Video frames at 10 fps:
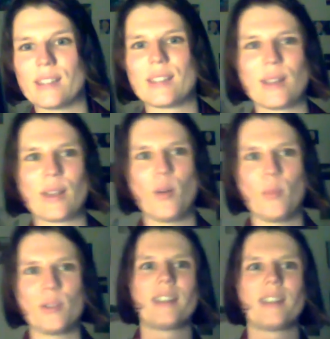That's like
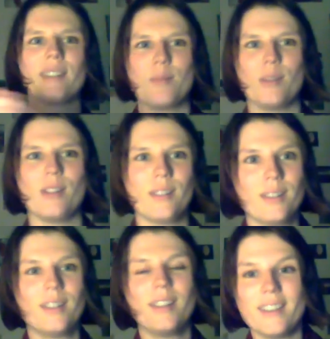almost like a double
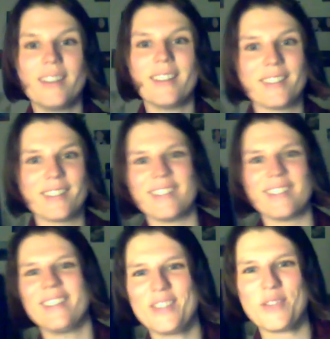
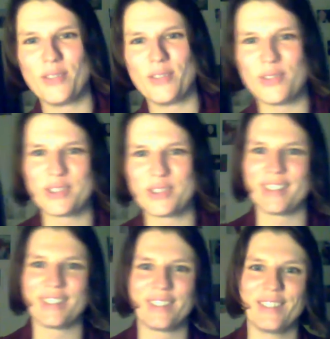reversal.
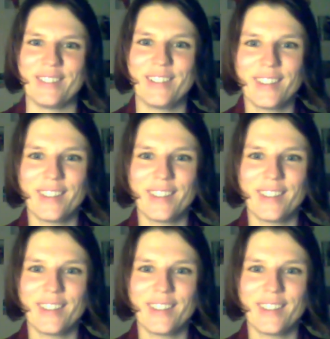I don't know.